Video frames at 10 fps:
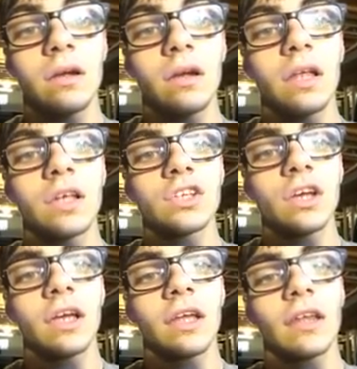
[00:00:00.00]
And then so
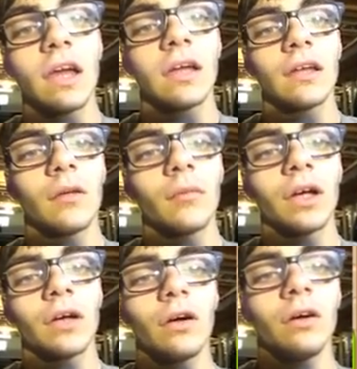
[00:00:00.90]
I get that, and I'm
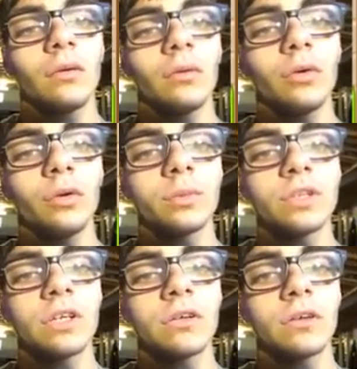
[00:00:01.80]
like, oh,
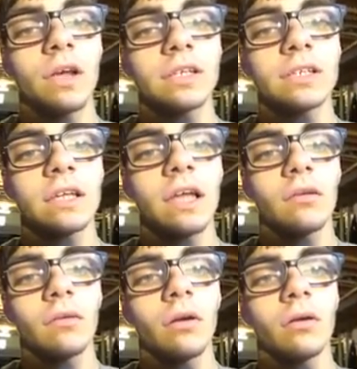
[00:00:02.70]
oops, I set
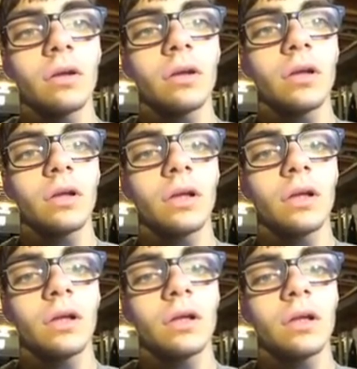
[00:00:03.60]
that wrong.
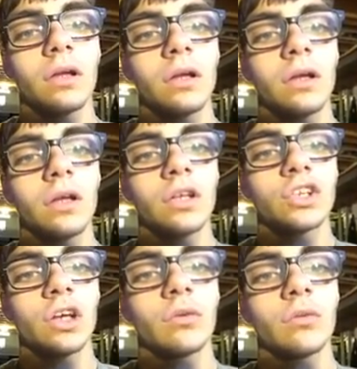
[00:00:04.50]

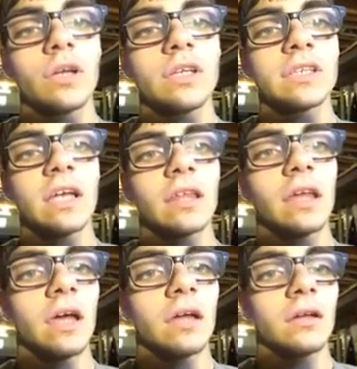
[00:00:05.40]
So I reset
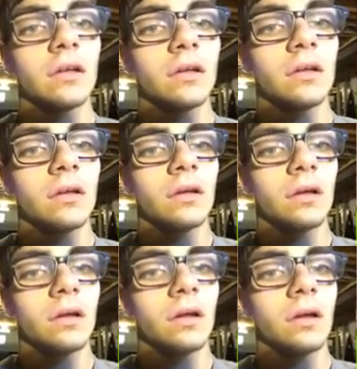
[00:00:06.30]
that
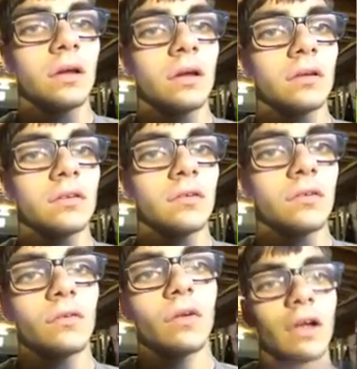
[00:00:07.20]
to
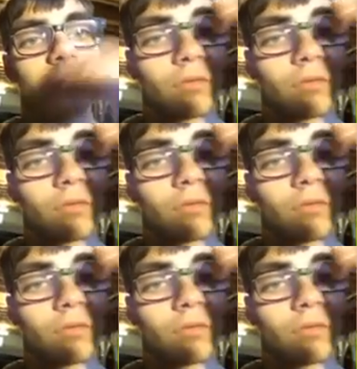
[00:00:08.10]
right